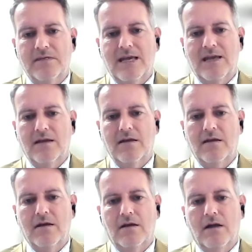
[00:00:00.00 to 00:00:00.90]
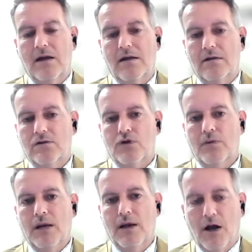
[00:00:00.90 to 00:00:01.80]
take
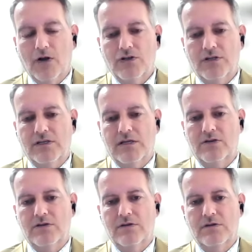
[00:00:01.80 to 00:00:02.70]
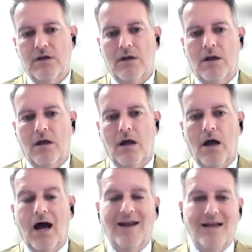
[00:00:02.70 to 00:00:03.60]
extremely large decisions,
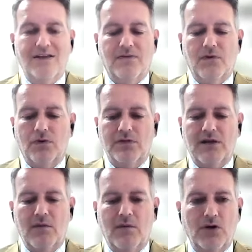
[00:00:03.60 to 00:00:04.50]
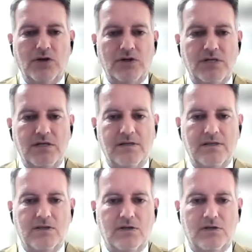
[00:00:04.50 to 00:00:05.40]
uh, unless, of course, they're emergency
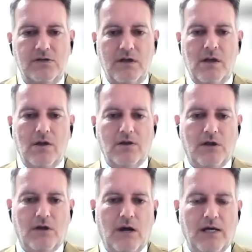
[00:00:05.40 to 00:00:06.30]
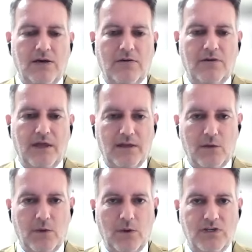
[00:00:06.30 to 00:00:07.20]
decisions. So I don't think
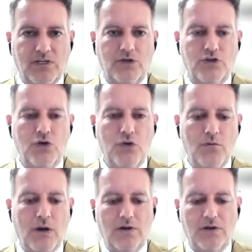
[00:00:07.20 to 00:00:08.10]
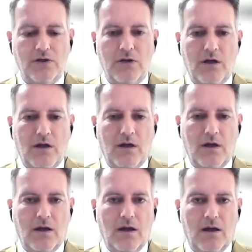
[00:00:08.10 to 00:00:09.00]
that we will see too much
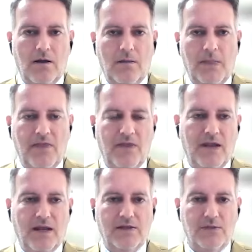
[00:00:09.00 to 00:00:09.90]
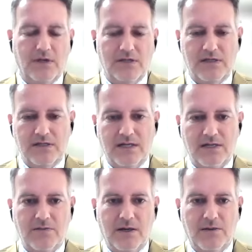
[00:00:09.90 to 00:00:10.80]
um, in the next, what is it,
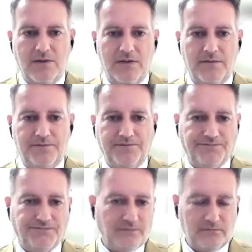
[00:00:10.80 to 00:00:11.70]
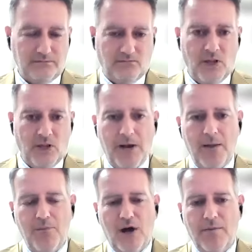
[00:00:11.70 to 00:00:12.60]
six months
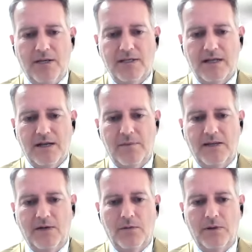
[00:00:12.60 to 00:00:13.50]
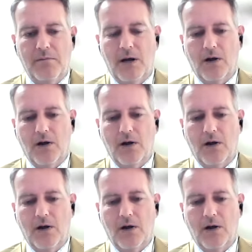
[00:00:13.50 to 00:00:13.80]
by Prime Minister Lapid that will be